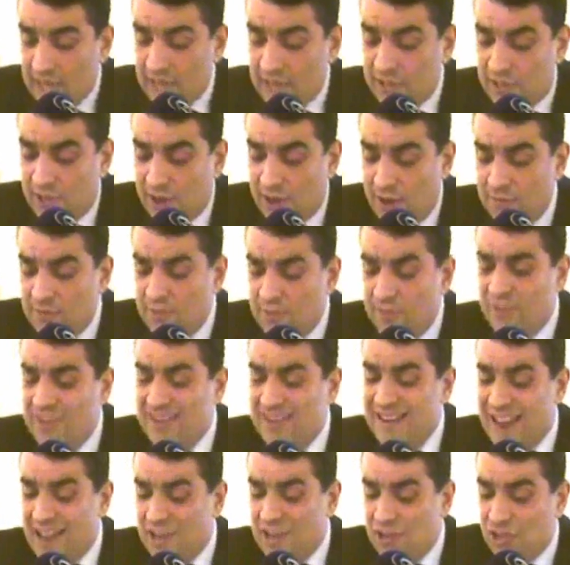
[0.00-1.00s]
In terms
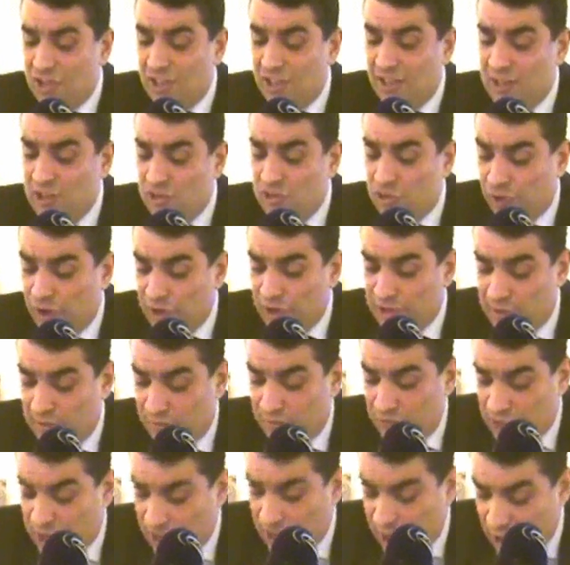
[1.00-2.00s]
of the national
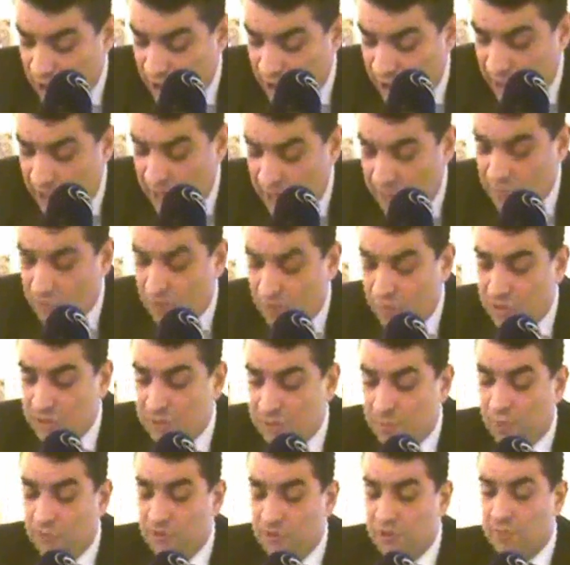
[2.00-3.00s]
interests of Turkey and the
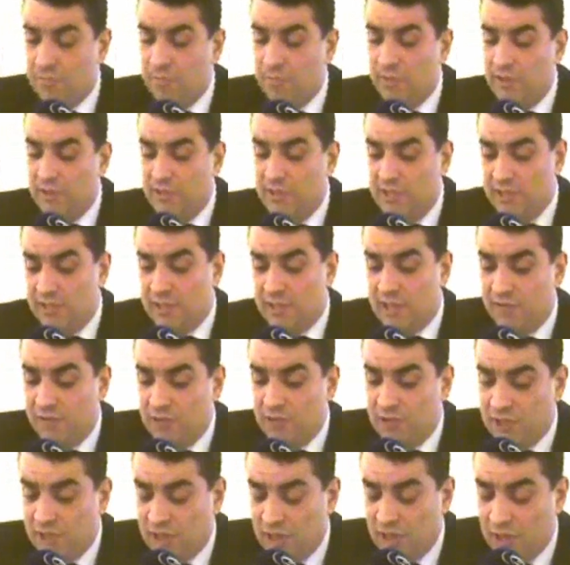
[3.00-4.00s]
responsibilities
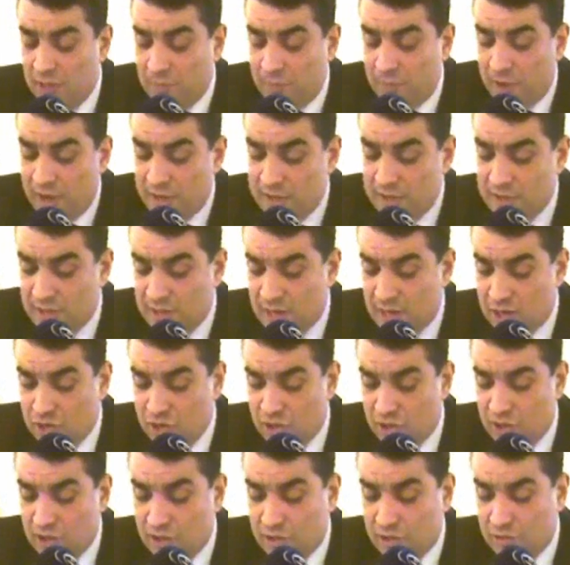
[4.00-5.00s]
given to her by
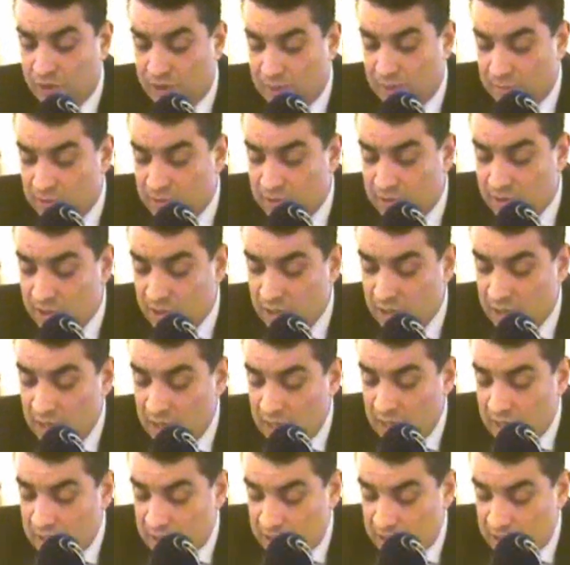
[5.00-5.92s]
international agreements,